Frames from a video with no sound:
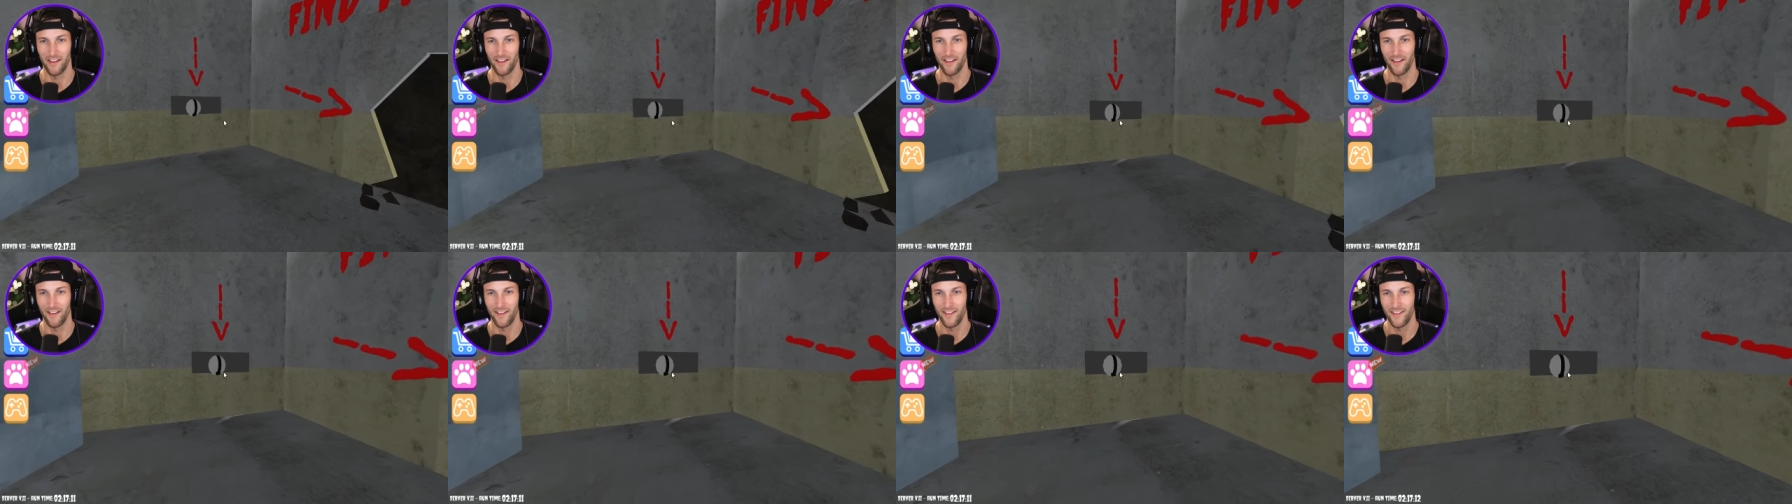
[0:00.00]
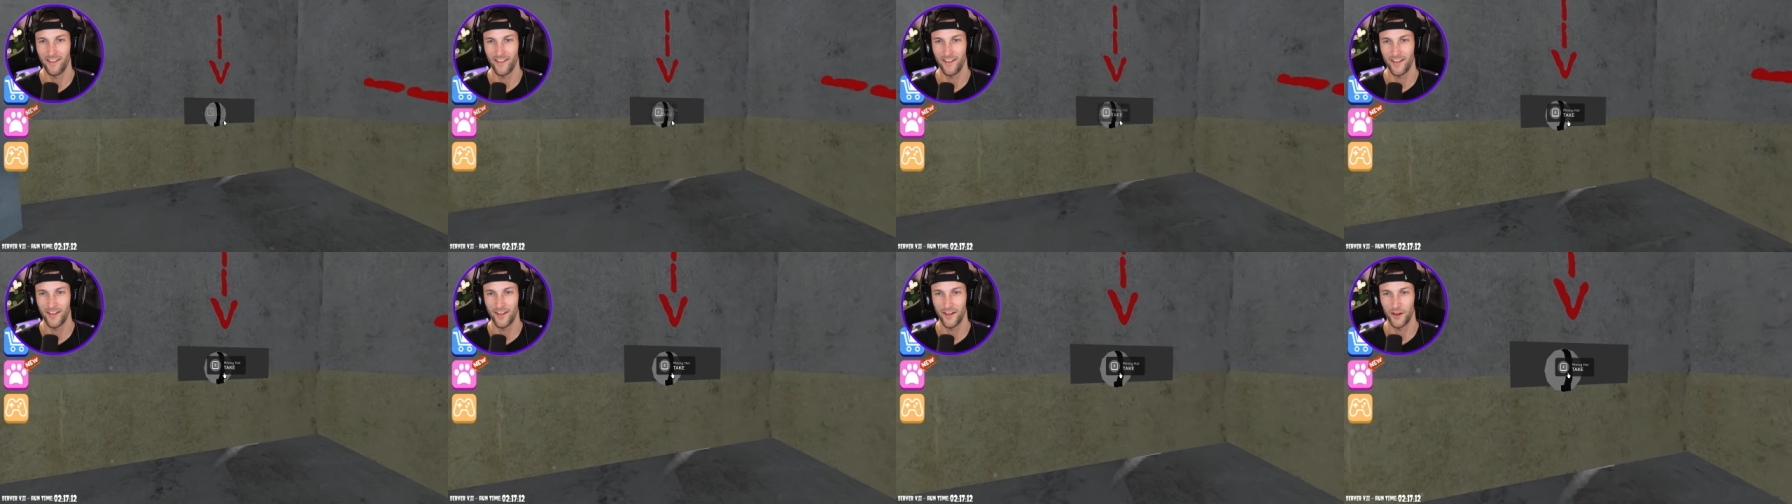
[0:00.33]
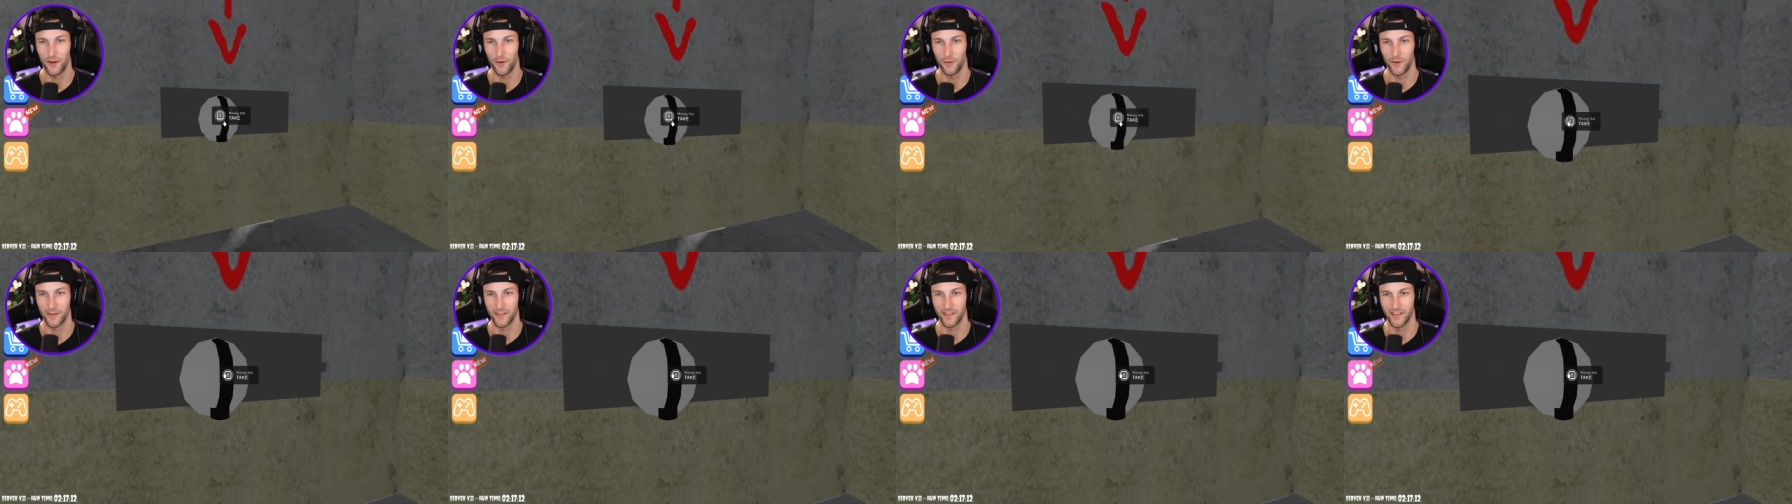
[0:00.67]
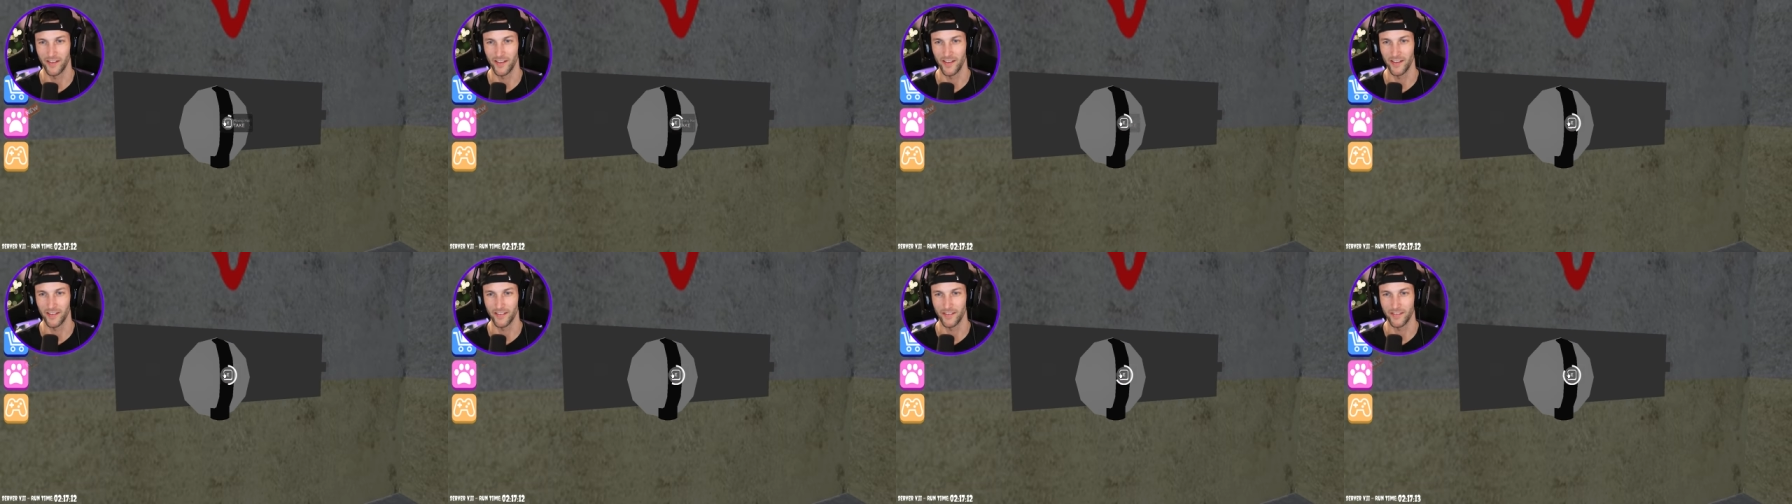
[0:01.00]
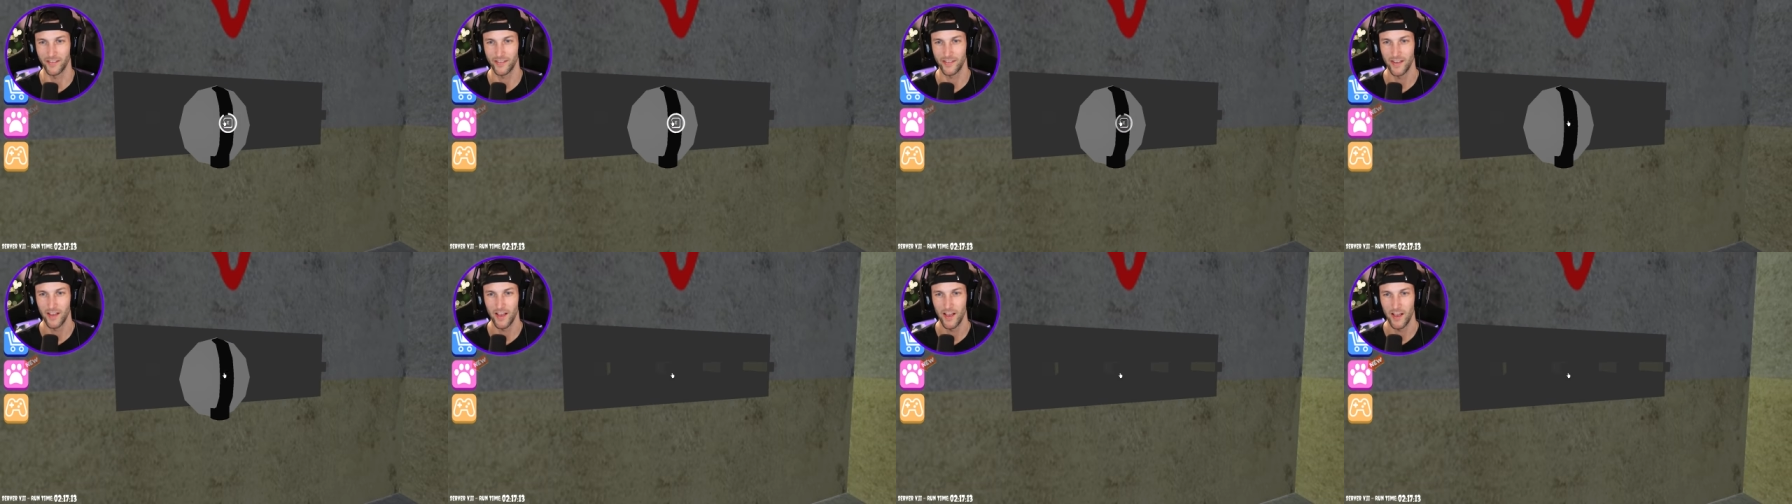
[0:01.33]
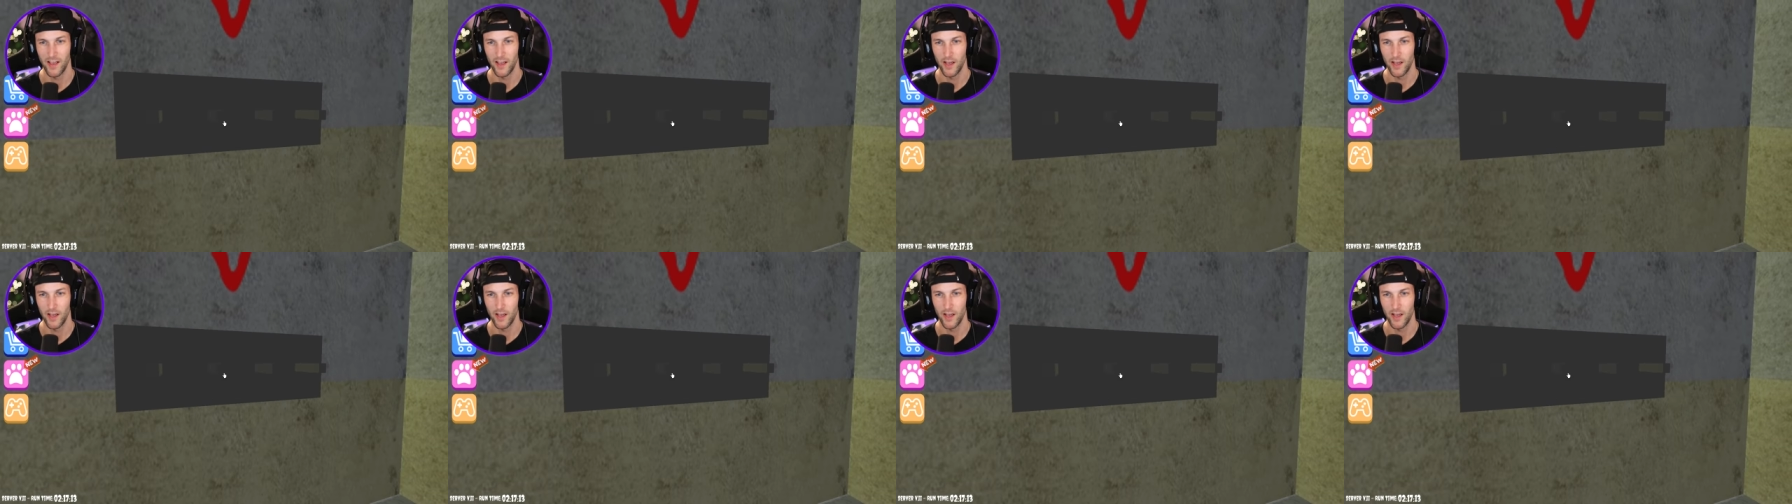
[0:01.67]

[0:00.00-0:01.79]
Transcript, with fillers: Ah, what is this?